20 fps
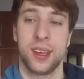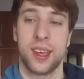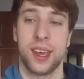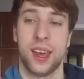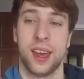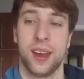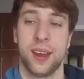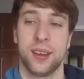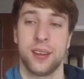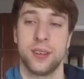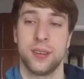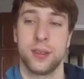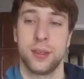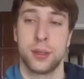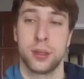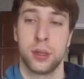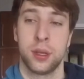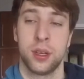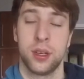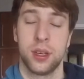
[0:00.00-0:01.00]
and
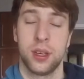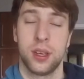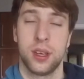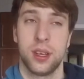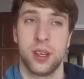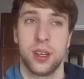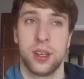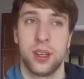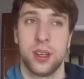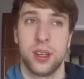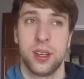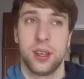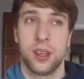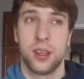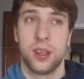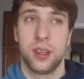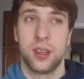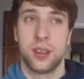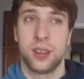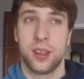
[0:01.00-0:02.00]

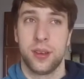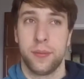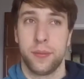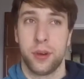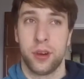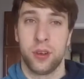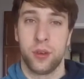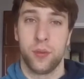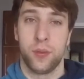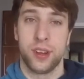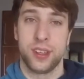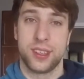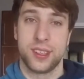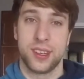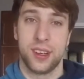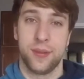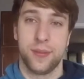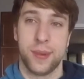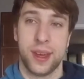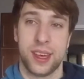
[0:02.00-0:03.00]
Tim Burton was
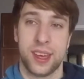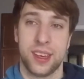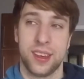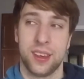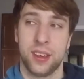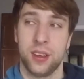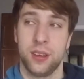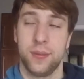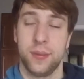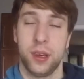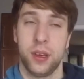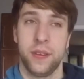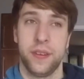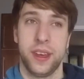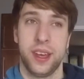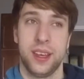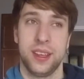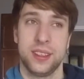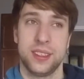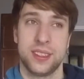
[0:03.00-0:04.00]
still making good
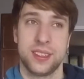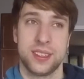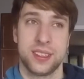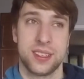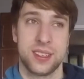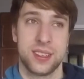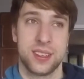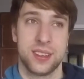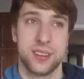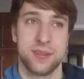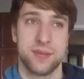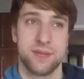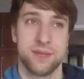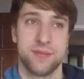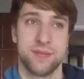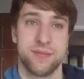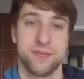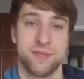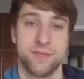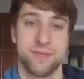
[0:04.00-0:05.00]
movies.
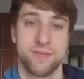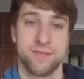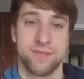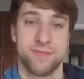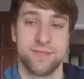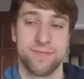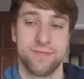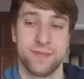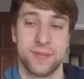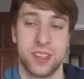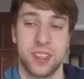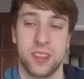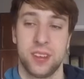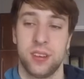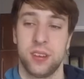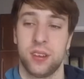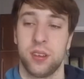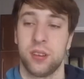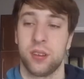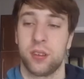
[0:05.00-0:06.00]

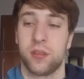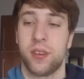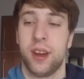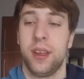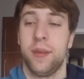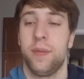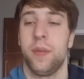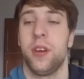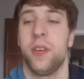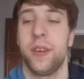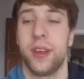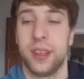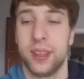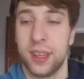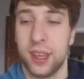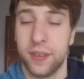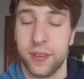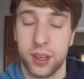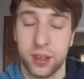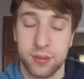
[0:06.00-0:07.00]
Or great movies,
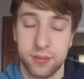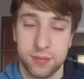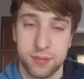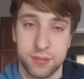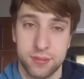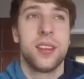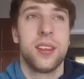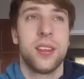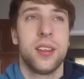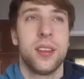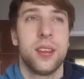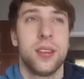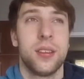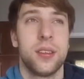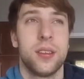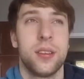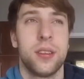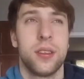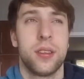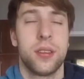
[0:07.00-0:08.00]
even.
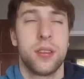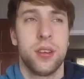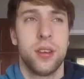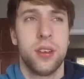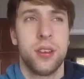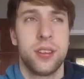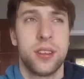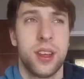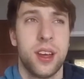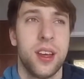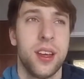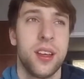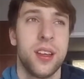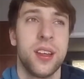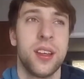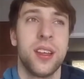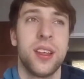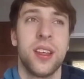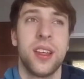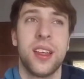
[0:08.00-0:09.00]
There's, I
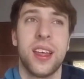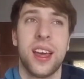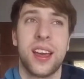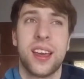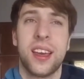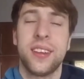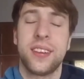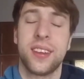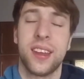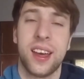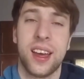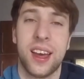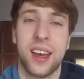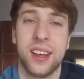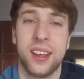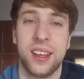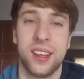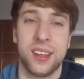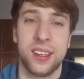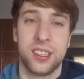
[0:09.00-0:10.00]
guess
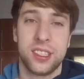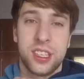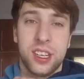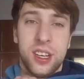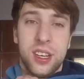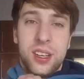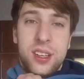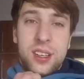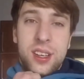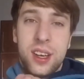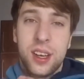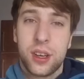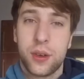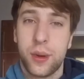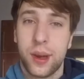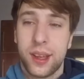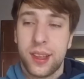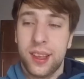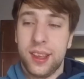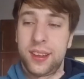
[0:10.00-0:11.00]
you should
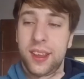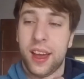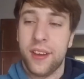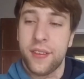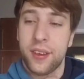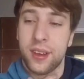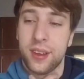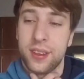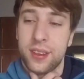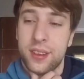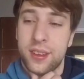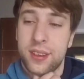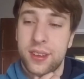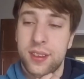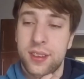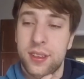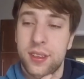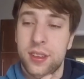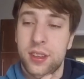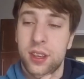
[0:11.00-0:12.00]
quickly dive
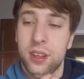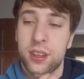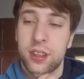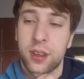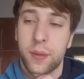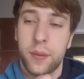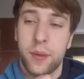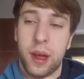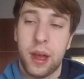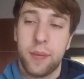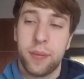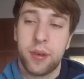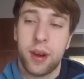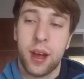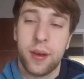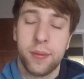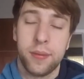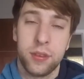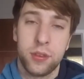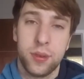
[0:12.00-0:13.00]
into some of my
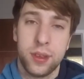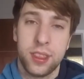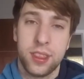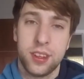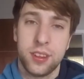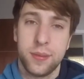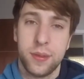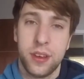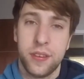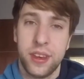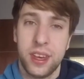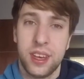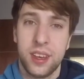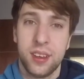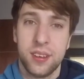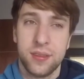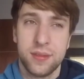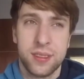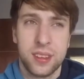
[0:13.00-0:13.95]
problems with this movie.